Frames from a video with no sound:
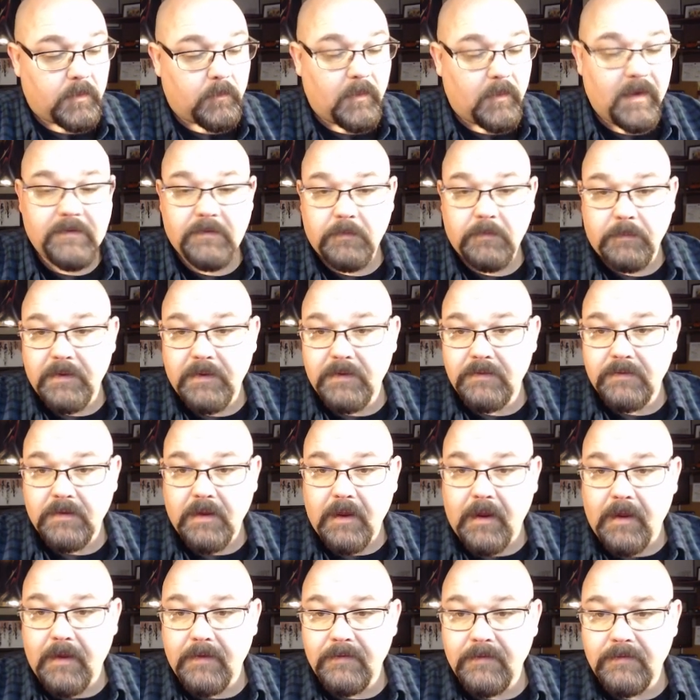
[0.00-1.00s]
recipes
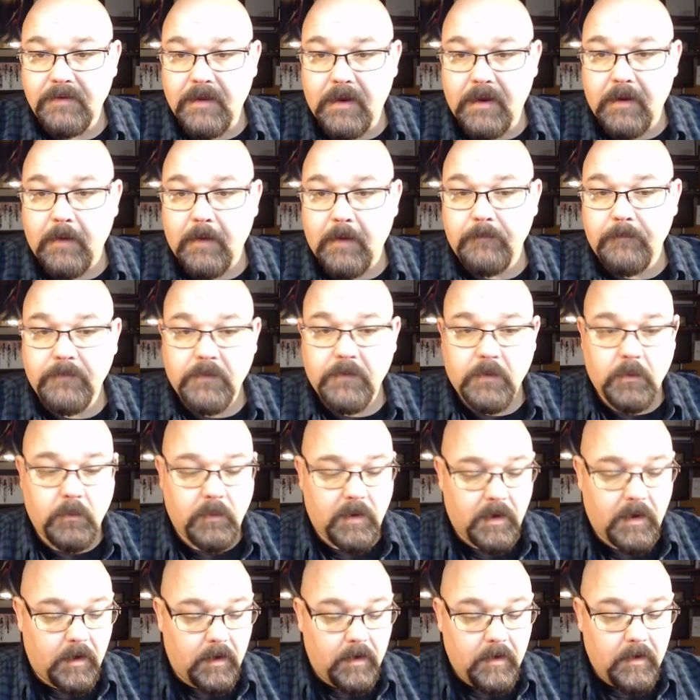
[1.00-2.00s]
can get set up to
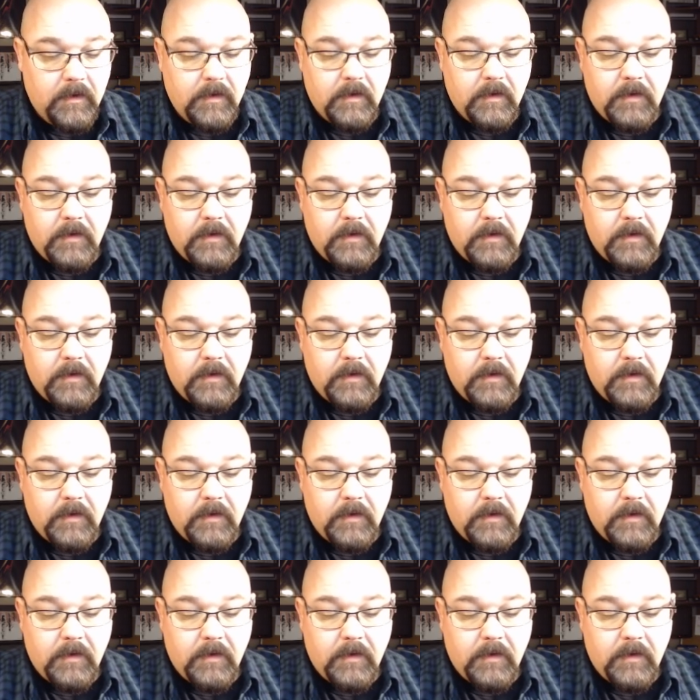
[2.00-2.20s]
where